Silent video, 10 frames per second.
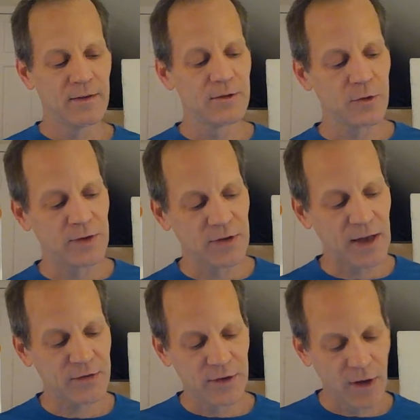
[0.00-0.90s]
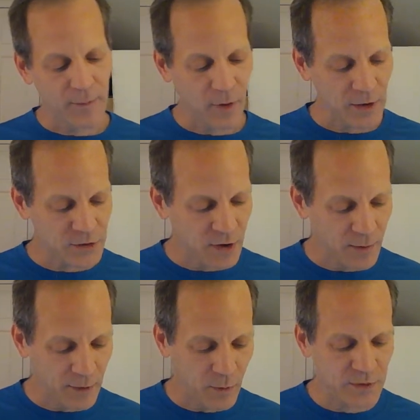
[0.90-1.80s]
So he's asking Yamaraj, tell
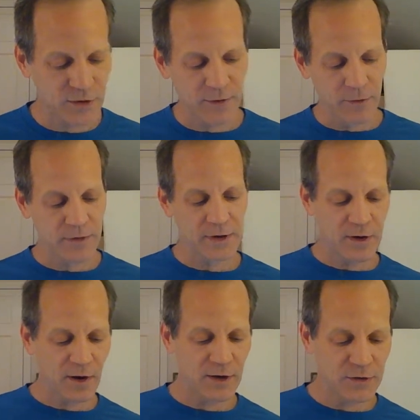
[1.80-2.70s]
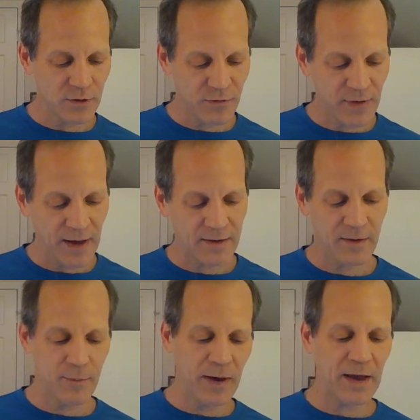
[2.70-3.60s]
me what's different than cause and effect,
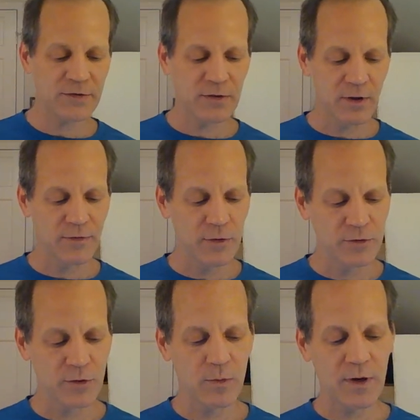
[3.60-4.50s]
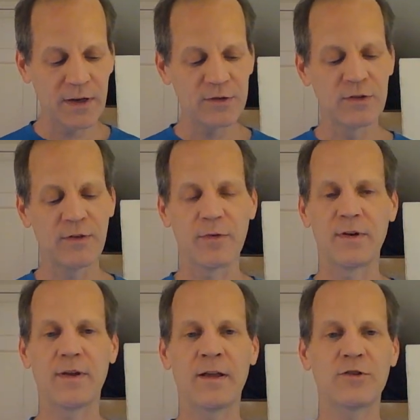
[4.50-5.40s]
the past and the future. What is different
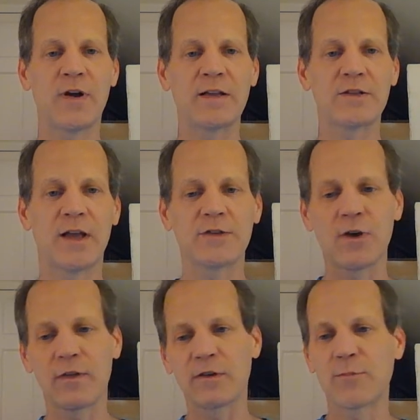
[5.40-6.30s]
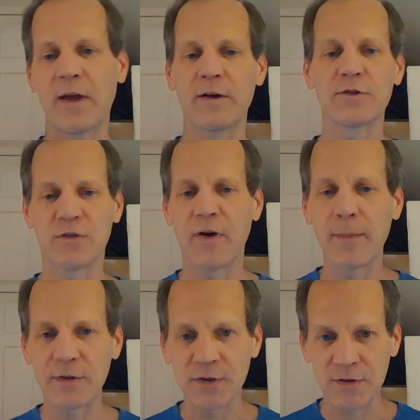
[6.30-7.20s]
and transcends all these pairs of
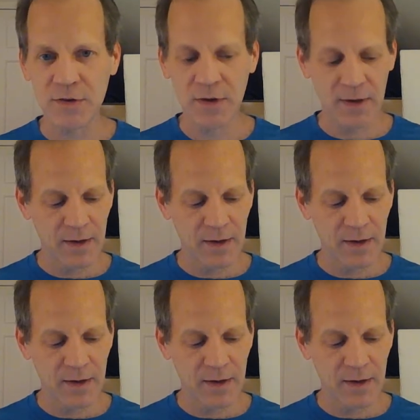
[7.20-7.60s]
opposites?